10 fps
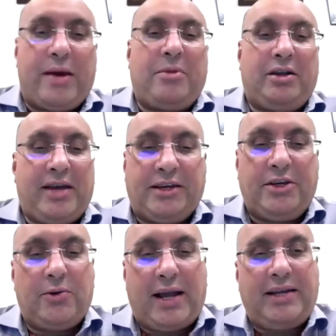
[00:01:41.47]
Emma.
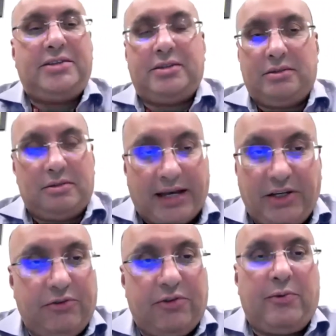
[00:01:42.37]
Thank you, Alex. And
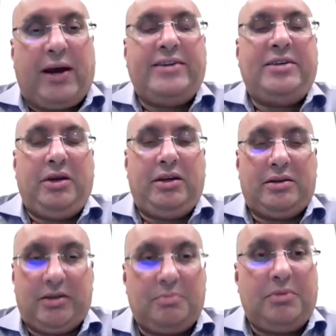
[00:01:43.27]
thank you for inviting me.
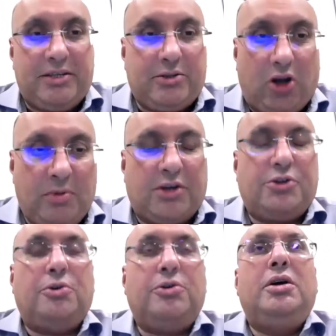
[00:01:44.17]
And please call me
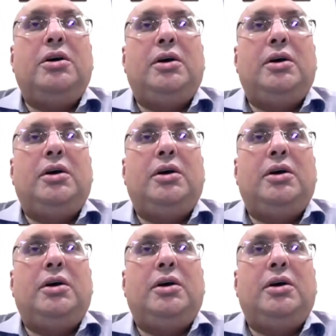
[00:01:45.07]
Ashok.